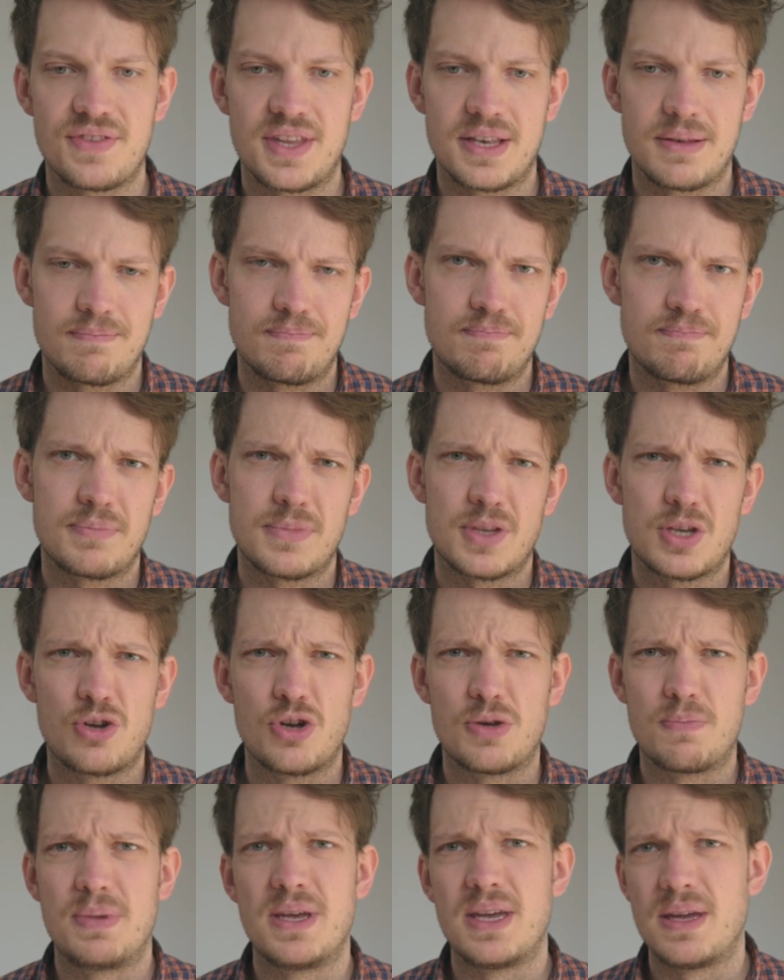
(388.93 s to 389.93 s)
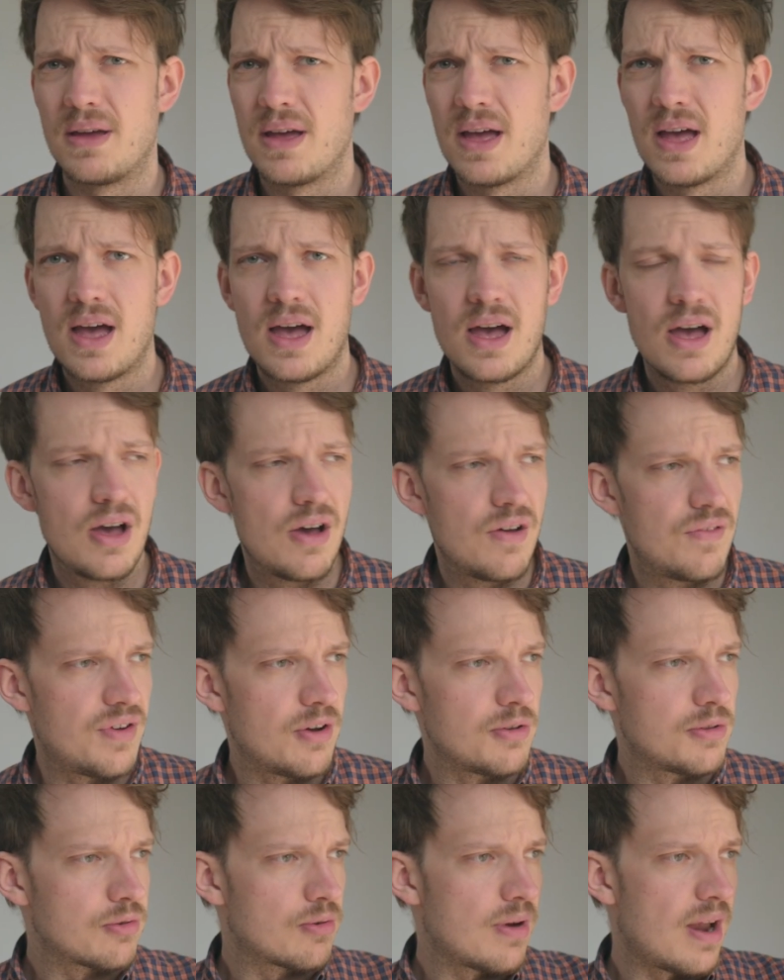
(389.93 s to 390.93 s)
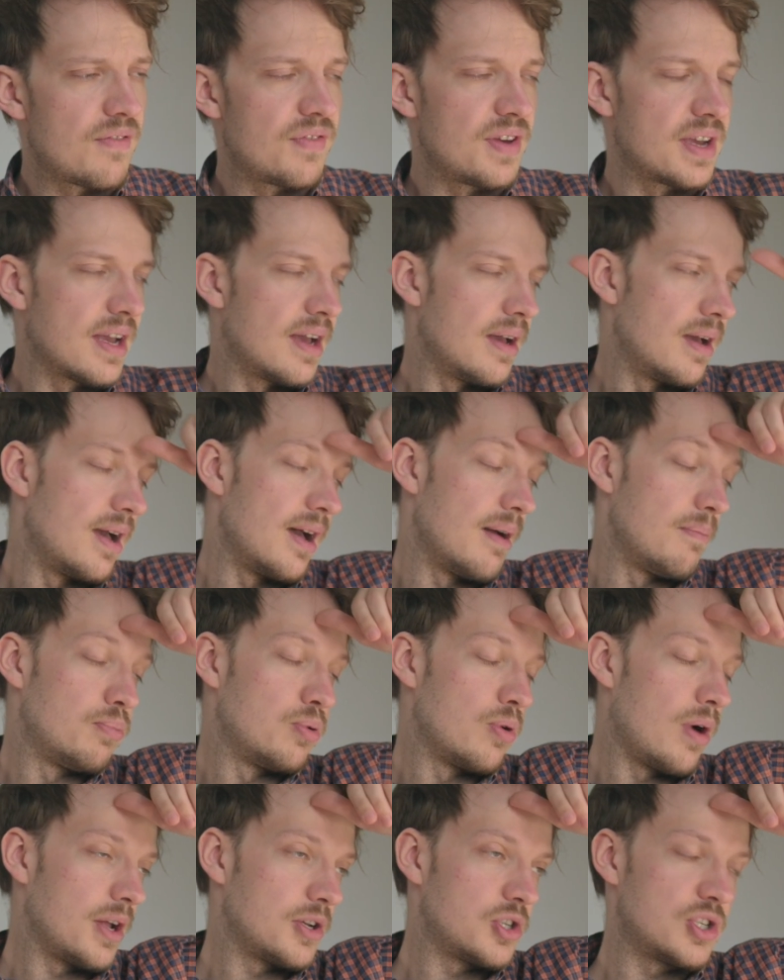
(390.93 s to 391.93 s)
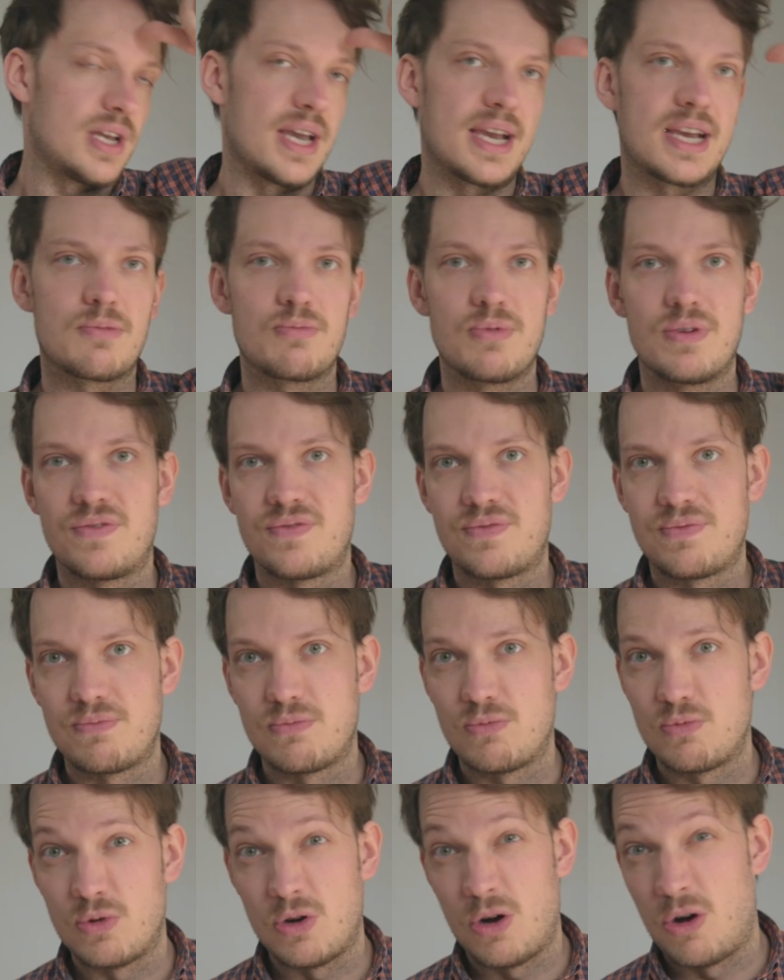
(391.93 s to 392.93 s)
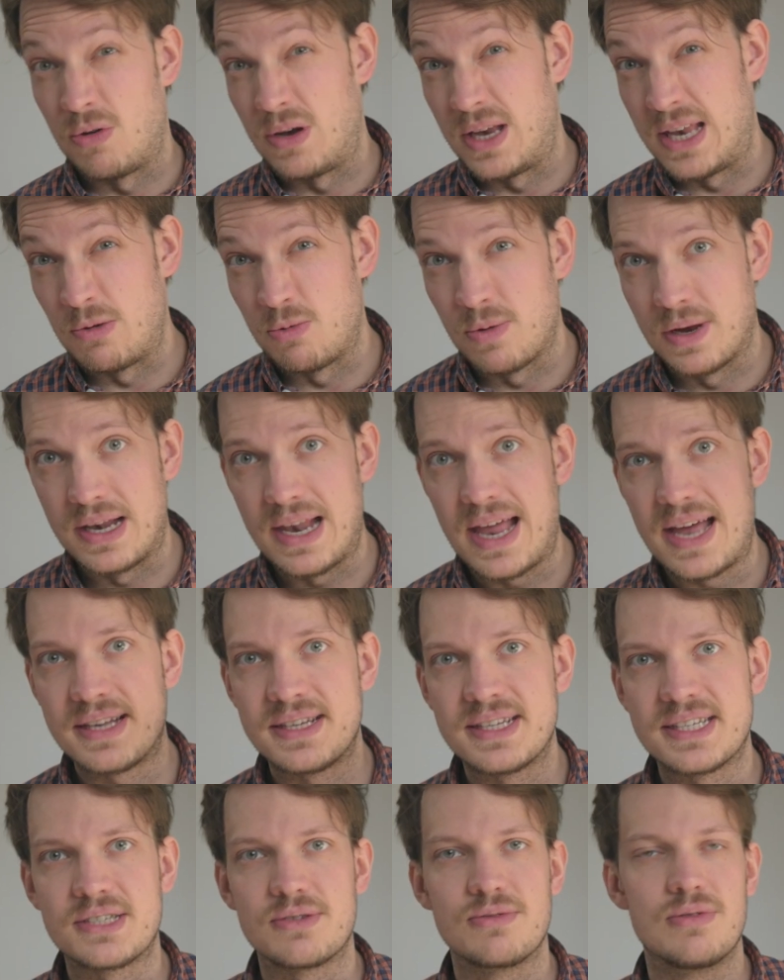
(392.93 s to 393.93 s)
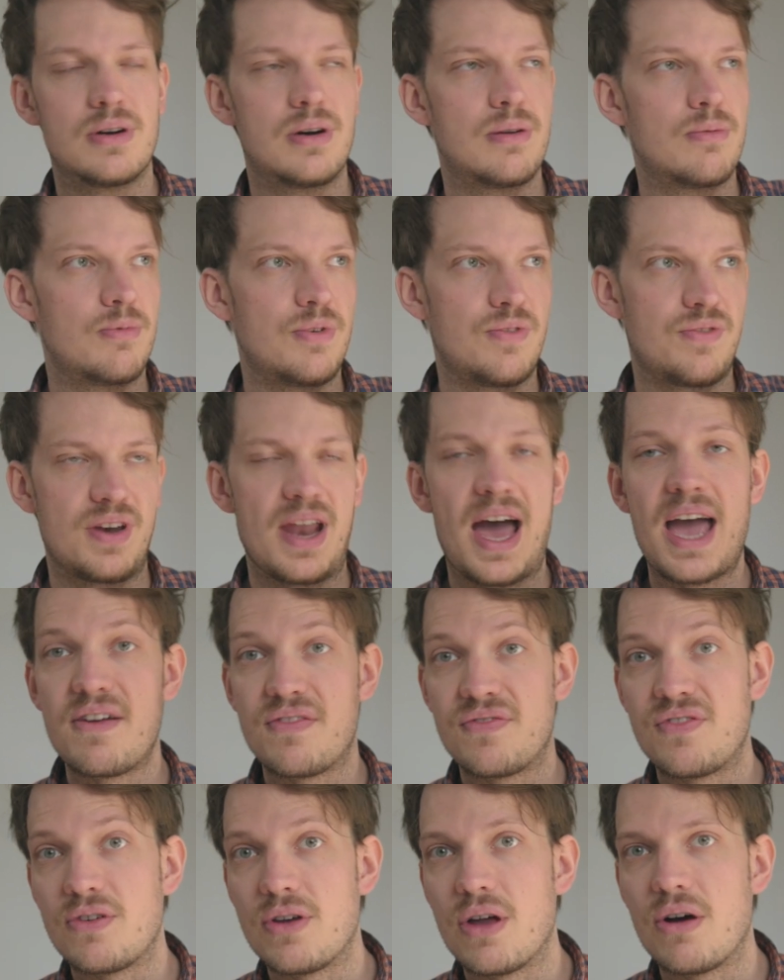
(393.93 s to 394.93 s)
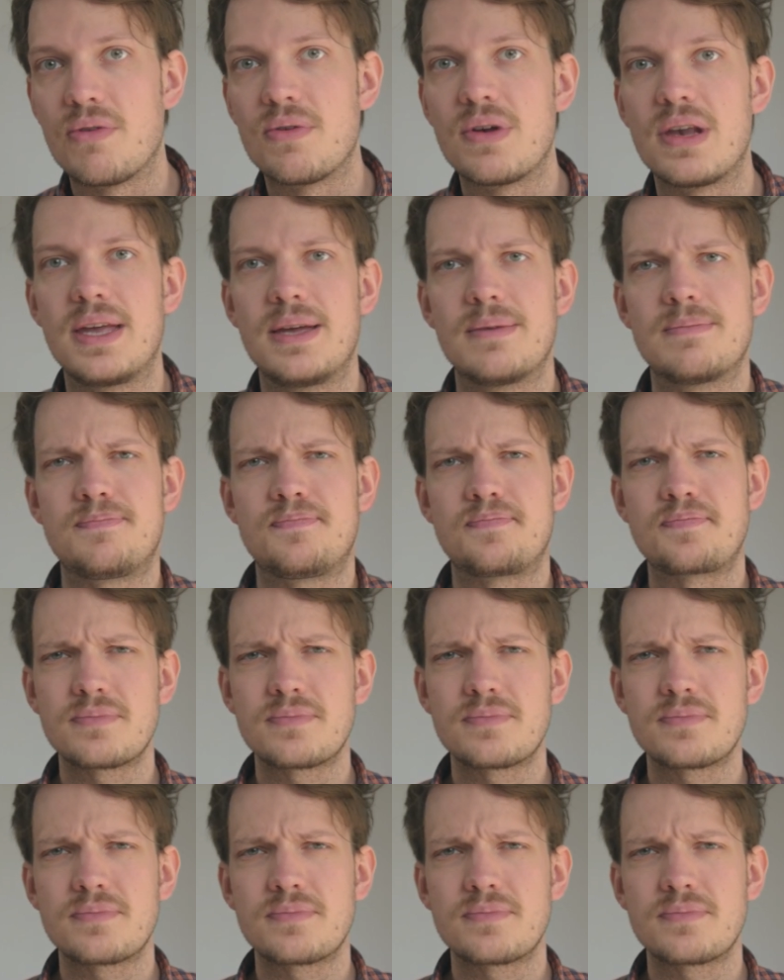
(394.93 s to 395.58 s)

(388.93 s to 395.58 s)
That could be photographing a project with only one lens, or with an iPhone only,